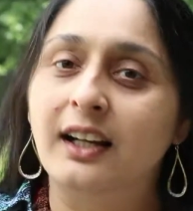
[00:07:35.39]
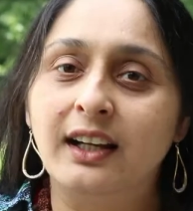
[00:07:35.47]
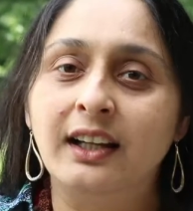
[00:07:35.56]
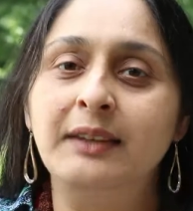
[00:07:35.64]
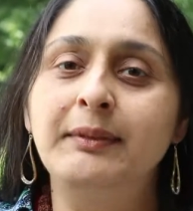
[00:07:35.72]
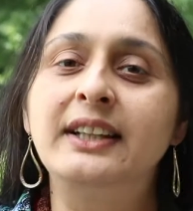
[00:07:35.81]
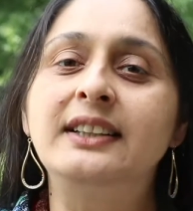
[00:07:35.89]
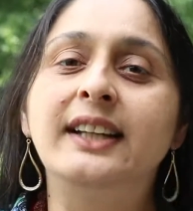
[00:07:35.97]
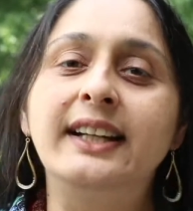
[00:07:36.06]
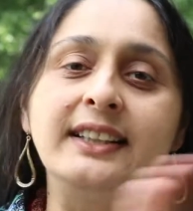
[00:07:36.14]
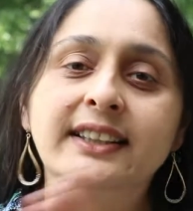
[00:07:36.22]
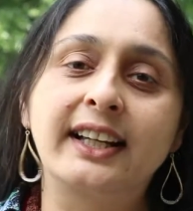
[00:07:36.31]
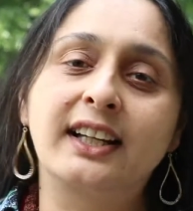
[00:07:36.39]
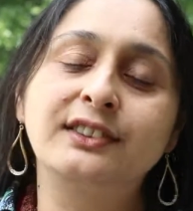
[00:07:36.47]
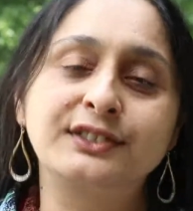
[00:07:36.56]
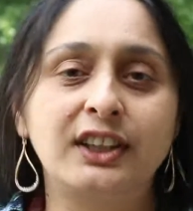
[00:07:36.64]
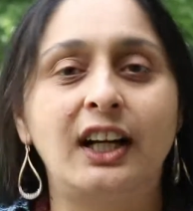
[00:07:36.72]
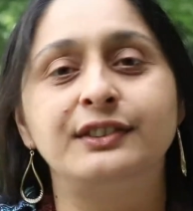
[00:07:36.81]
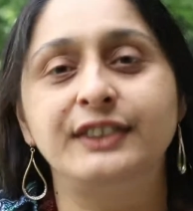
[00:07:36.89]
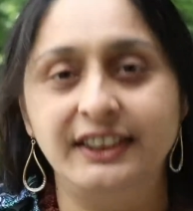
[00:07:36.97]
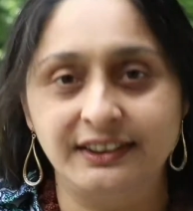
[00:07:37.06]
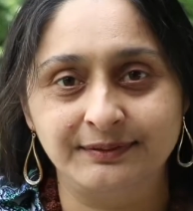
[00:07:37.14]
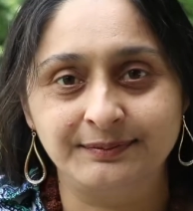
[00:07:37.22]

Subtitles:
Limit the intake of coffee